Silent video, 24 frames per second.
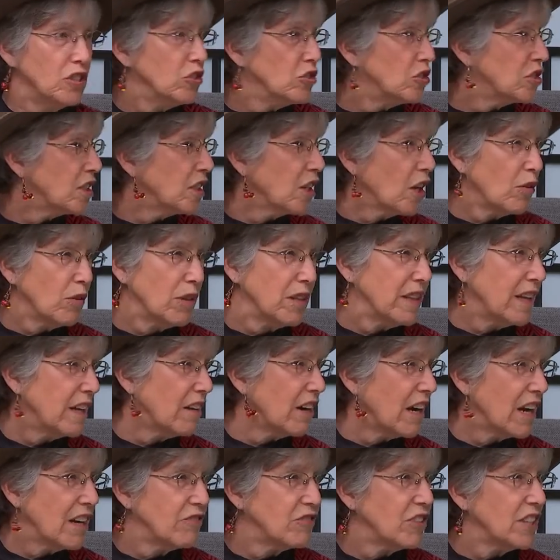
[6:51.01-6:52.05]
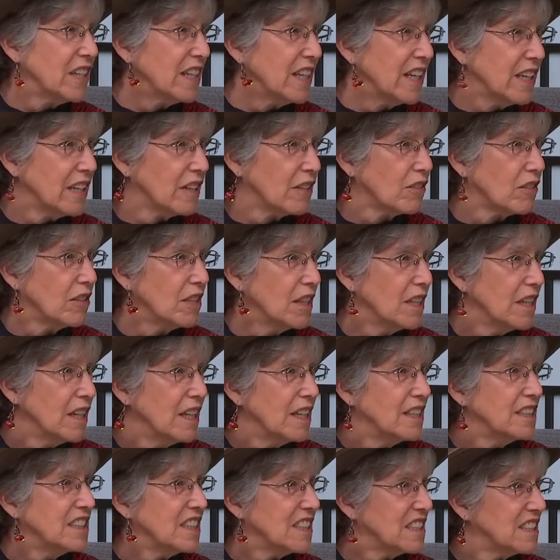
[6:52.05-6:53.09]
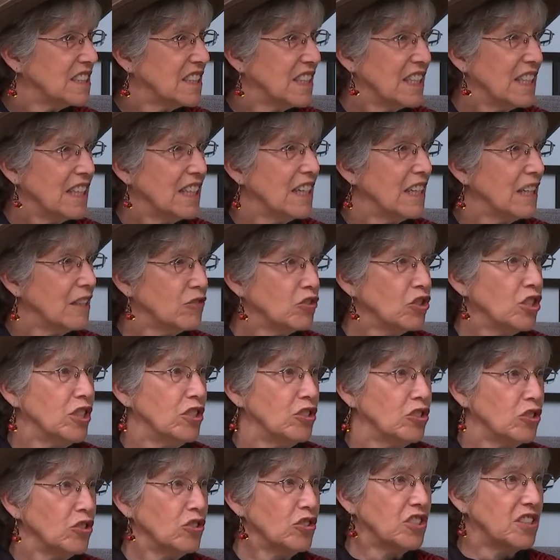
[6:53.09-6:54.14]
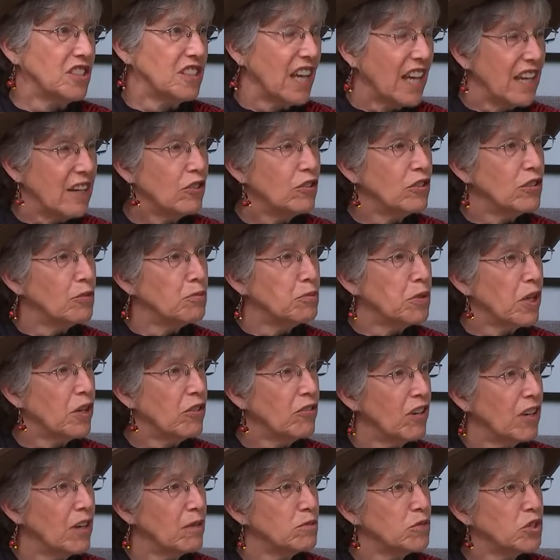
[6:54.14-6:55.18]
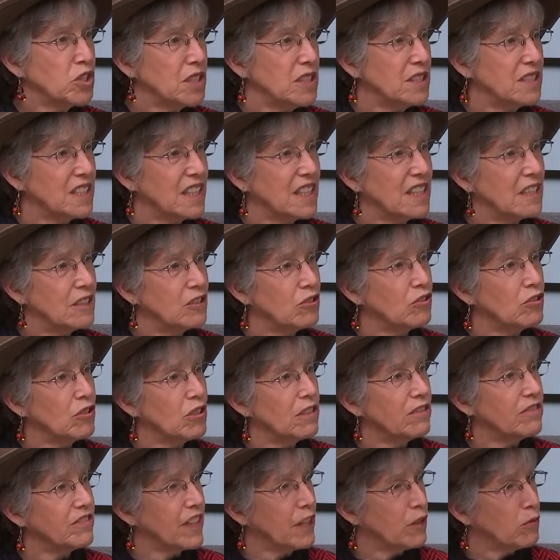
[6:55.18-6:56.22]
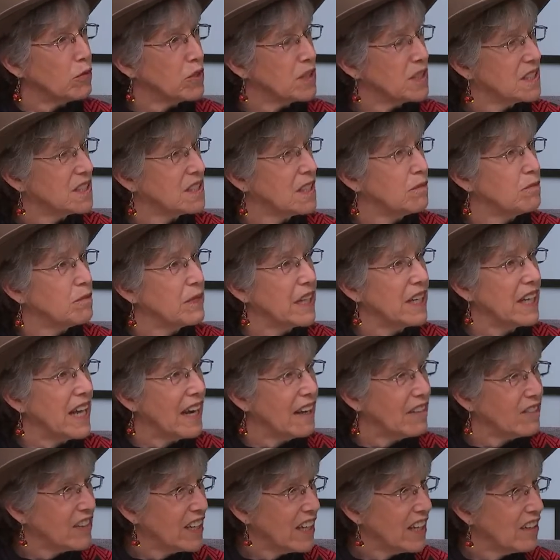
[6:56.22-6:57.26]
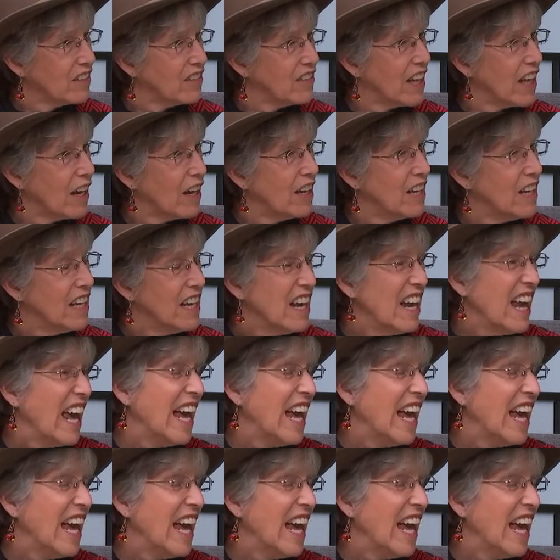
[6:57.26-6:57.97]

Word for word: used to go in there every year to see if she should stay on the program she's in or if there was something out there that,